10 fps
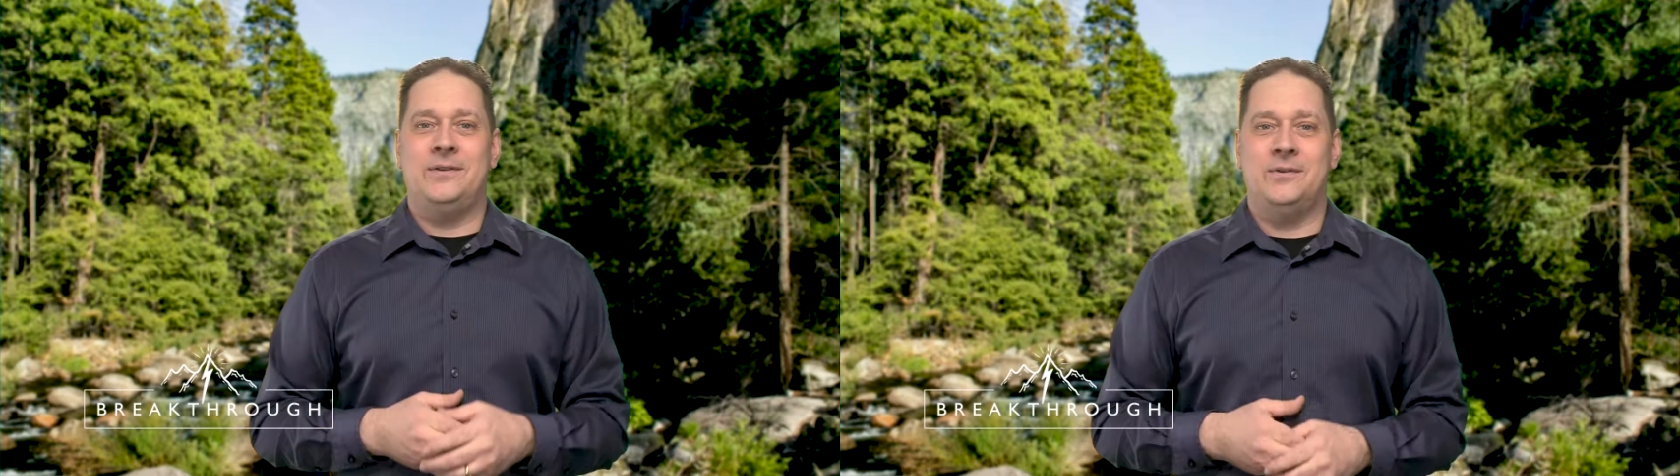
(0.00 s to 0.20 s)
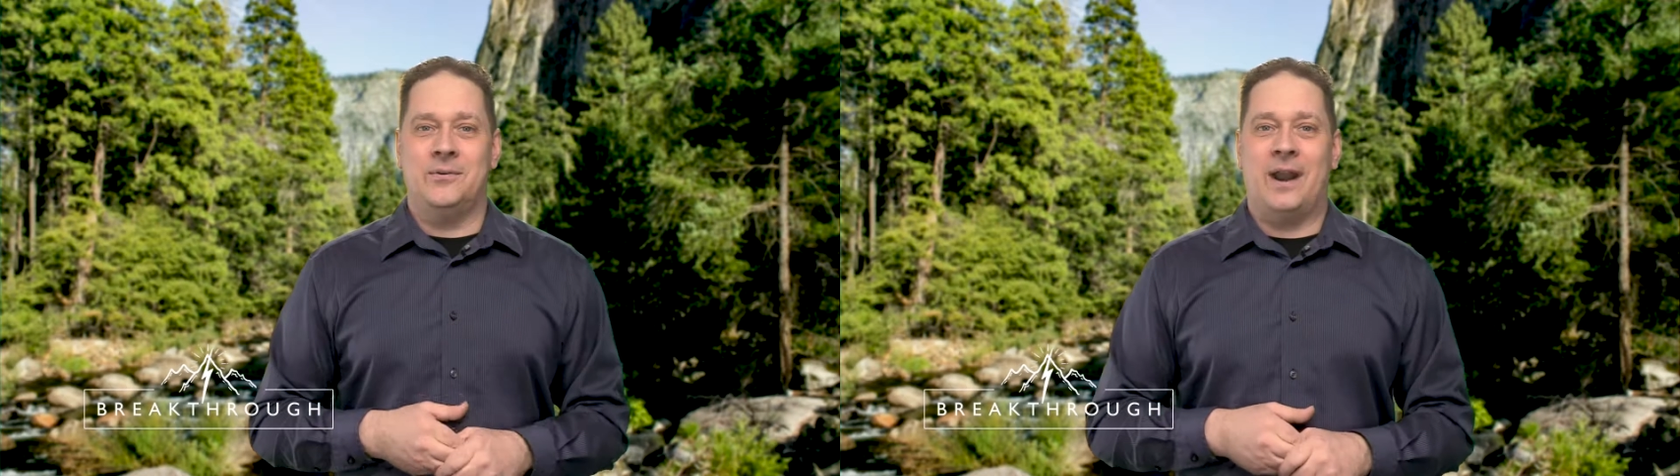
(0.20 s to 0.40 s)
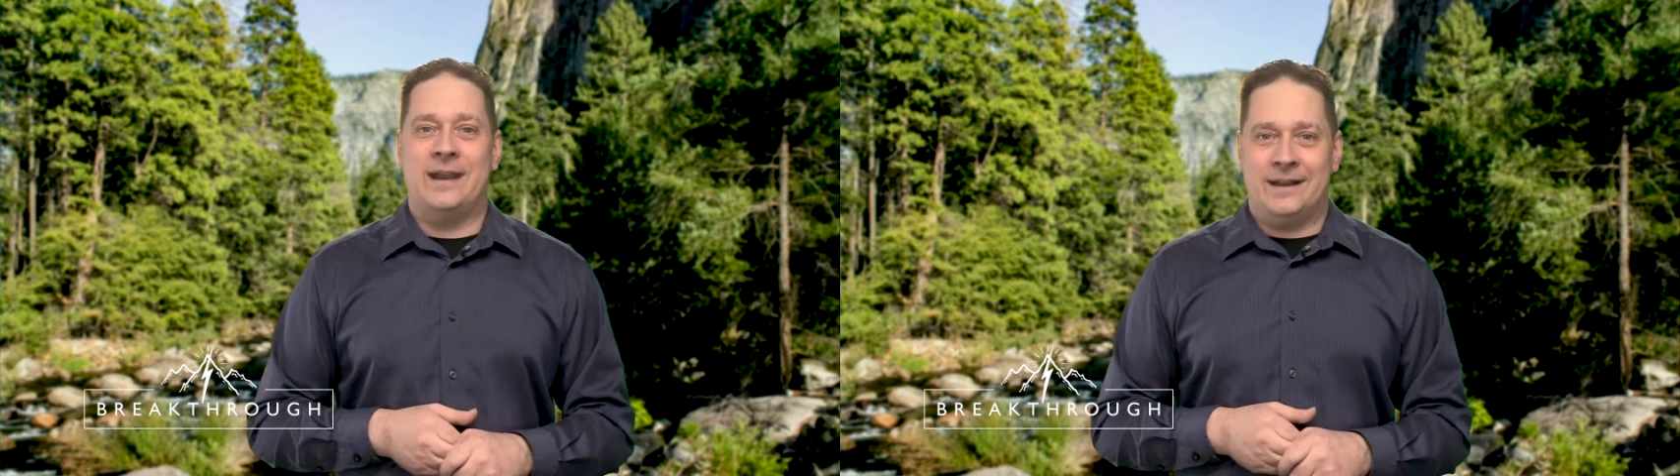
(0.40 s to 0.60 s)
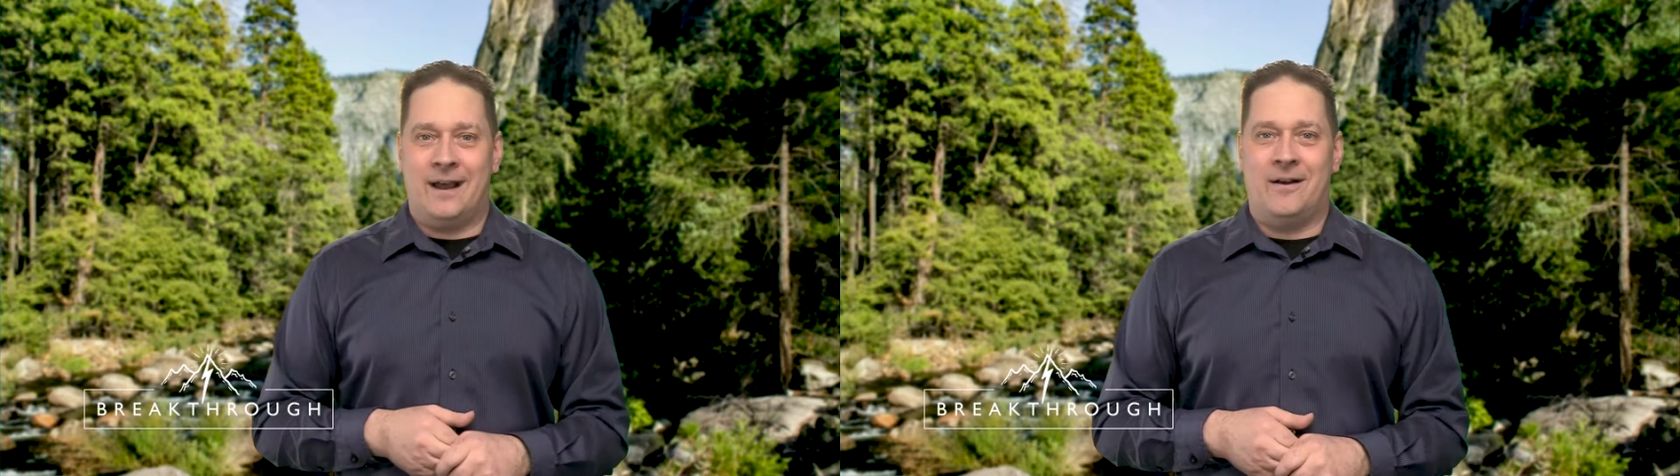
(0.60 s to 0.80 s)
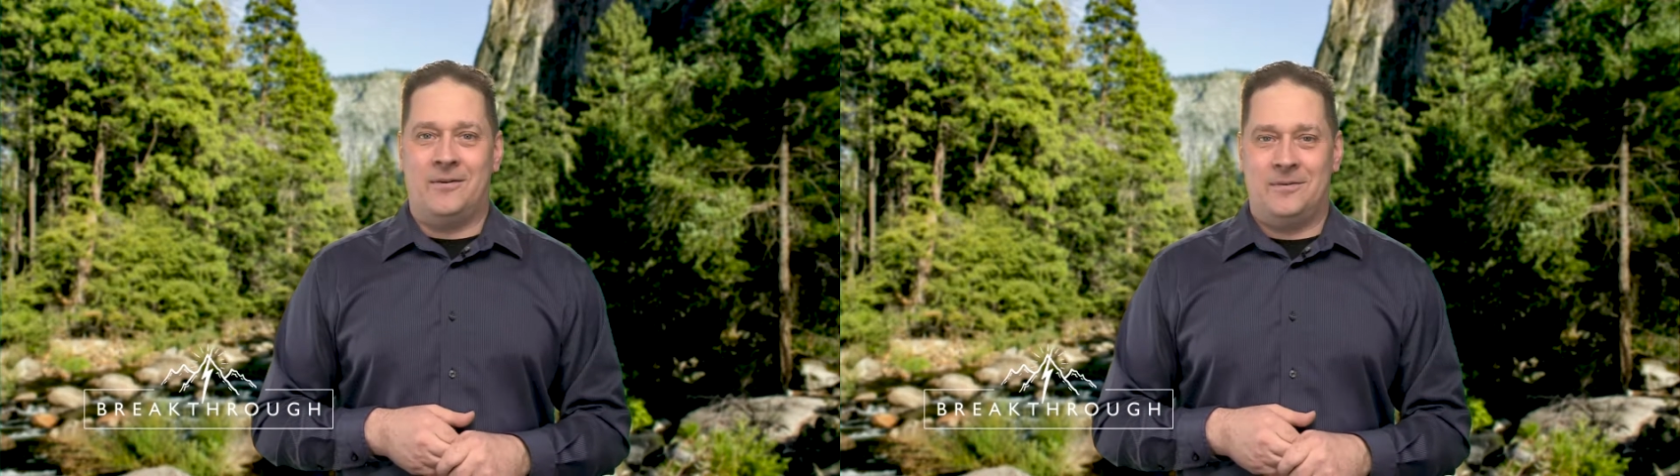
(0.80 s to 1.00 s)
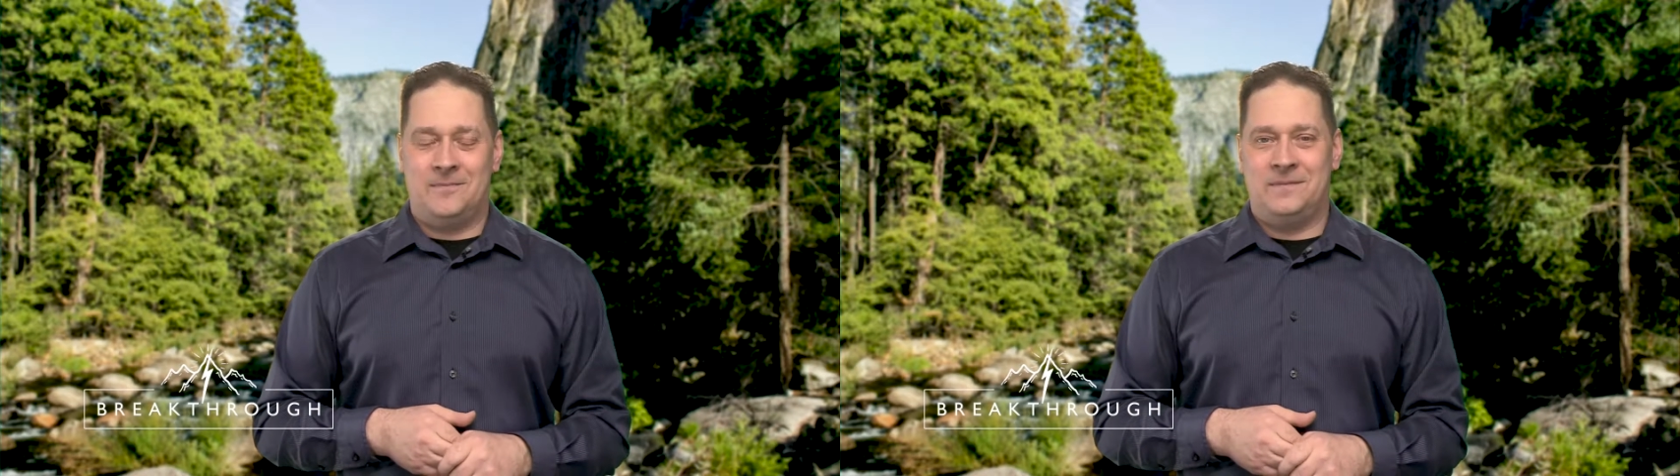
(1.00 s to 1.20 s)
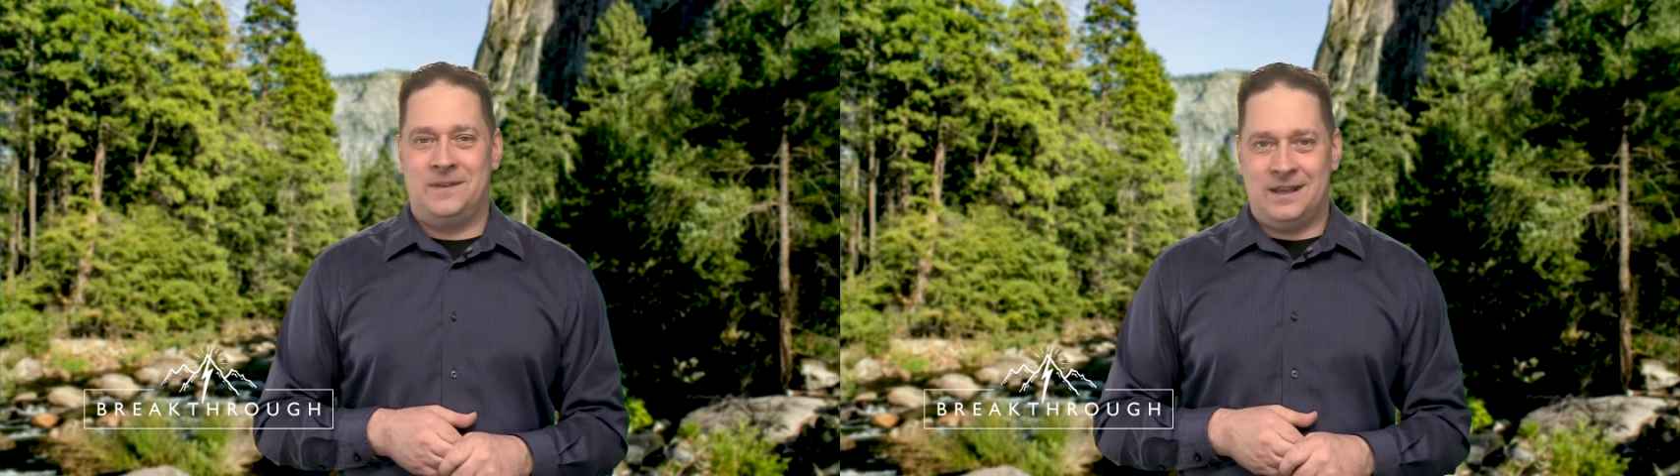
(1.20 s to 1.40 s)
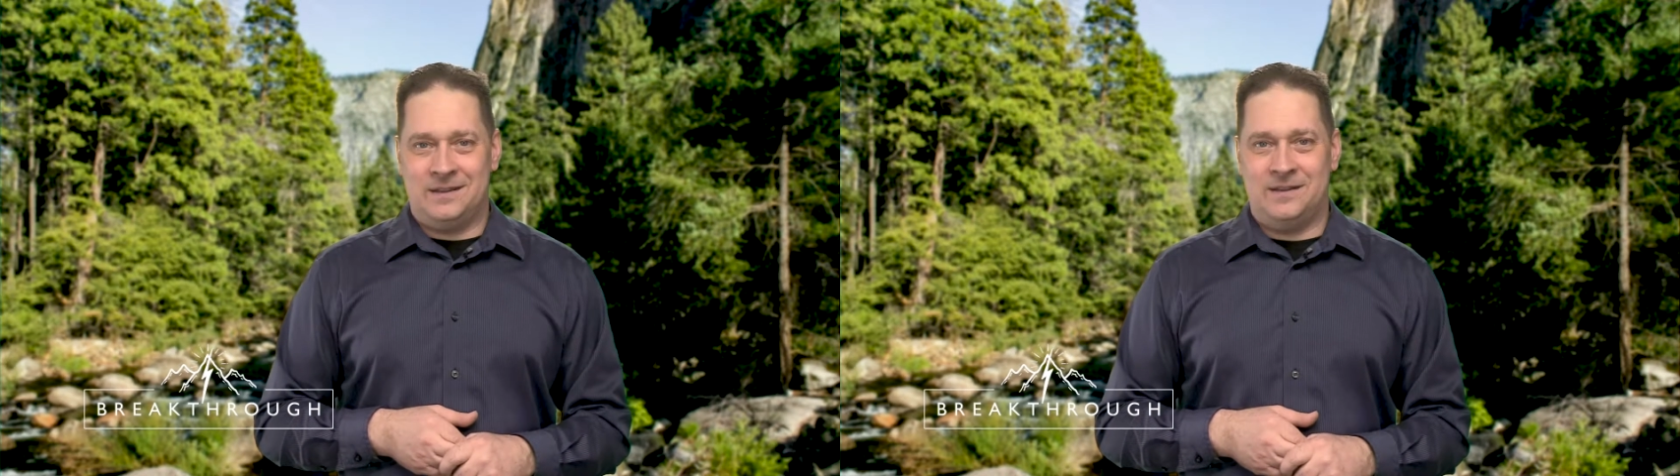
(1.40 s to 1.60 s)
you right now
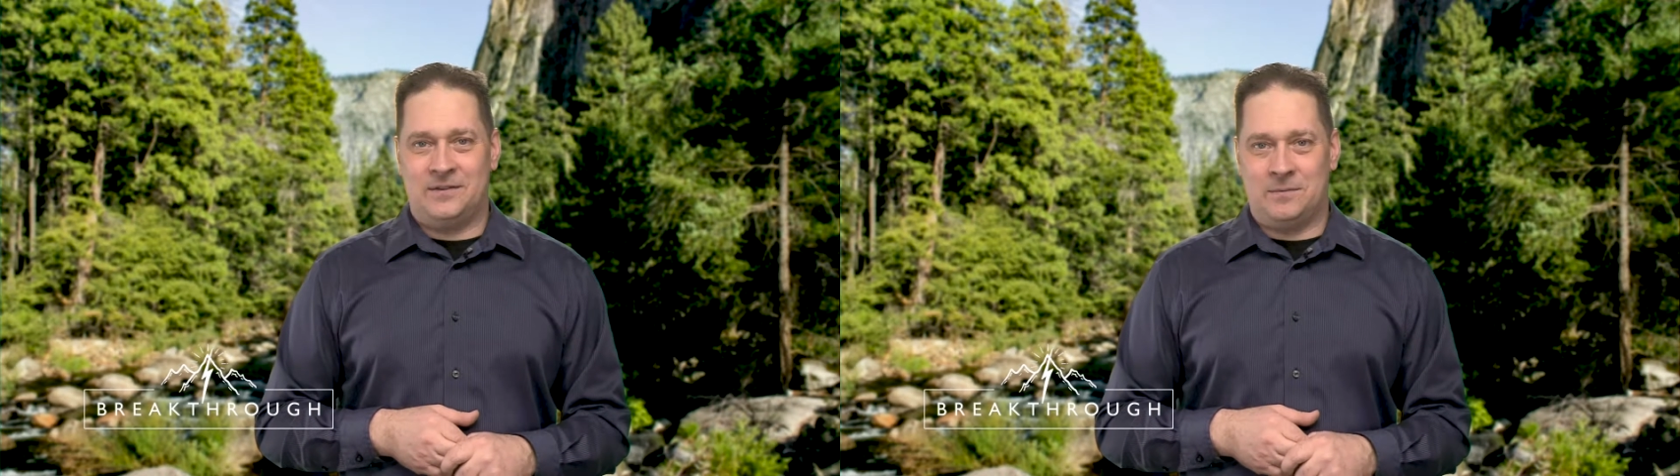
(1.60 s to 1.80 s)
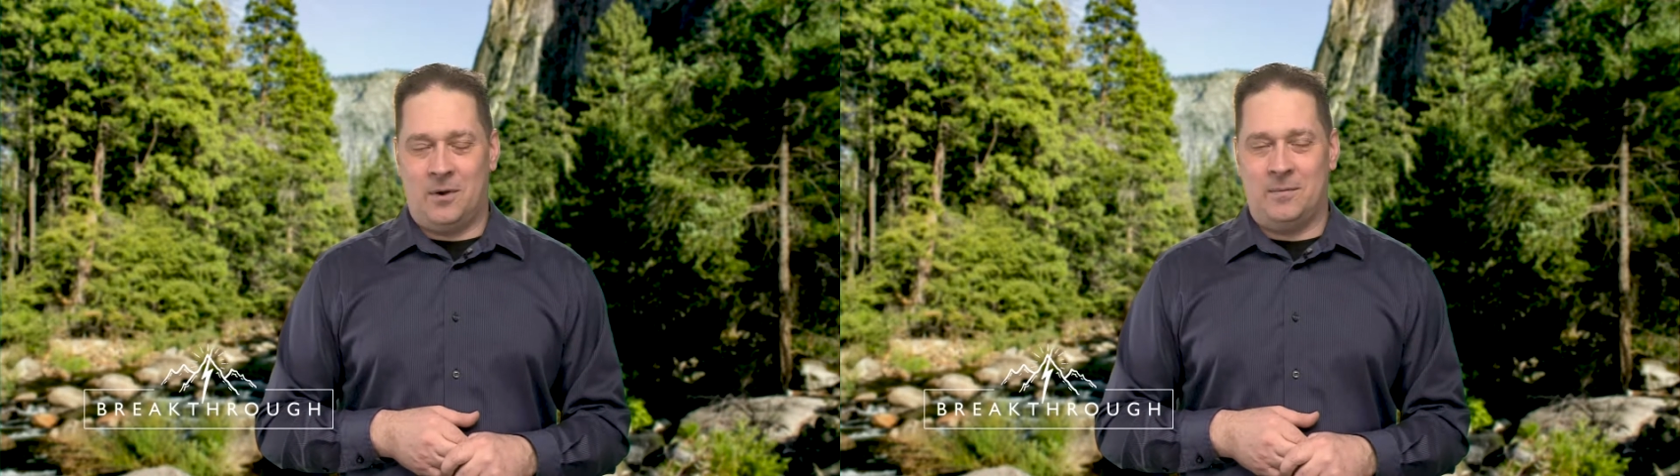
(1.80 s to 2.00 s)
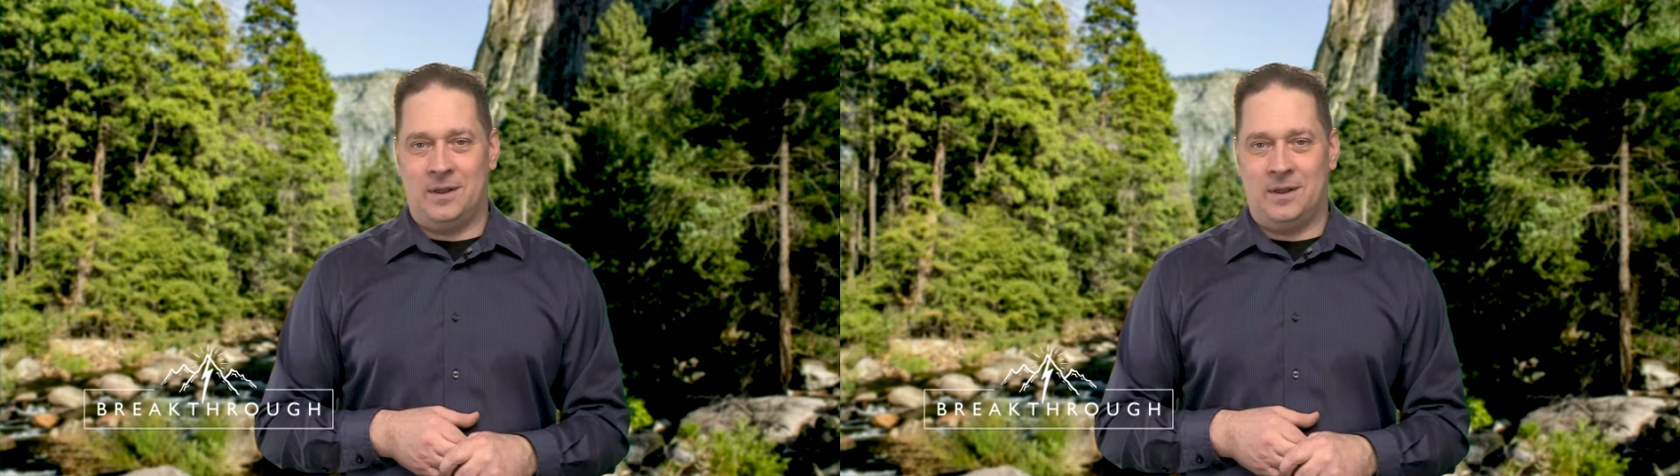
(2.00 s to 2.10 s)
in this moment.